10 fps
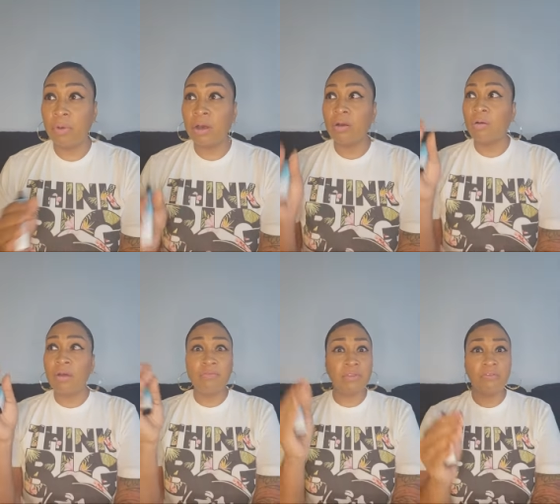Well,
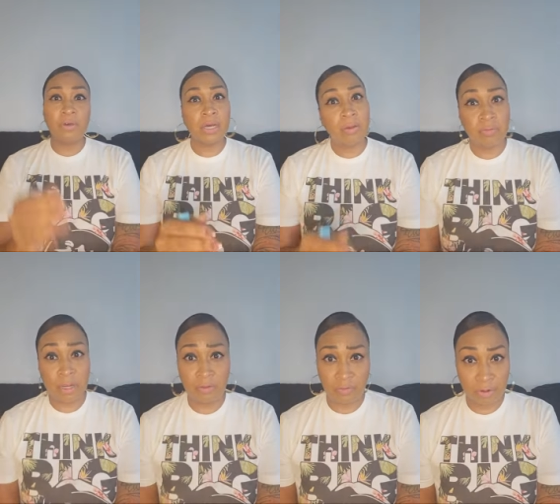whoever the fuck I'm
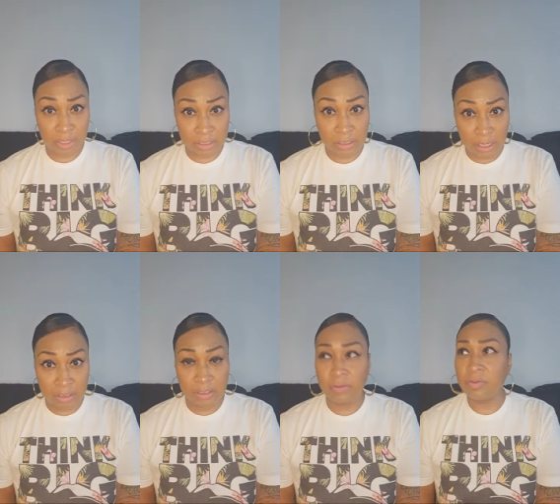reading for is
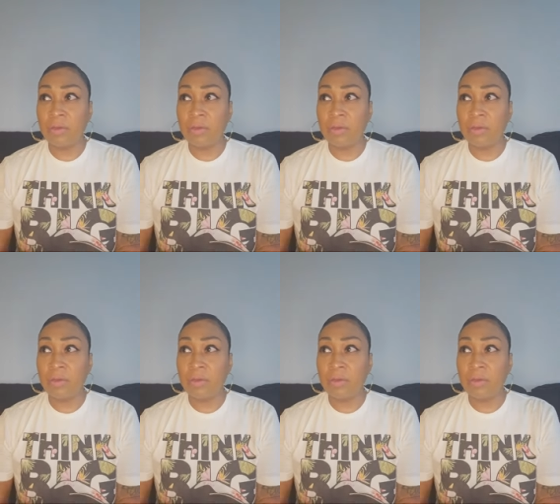negative,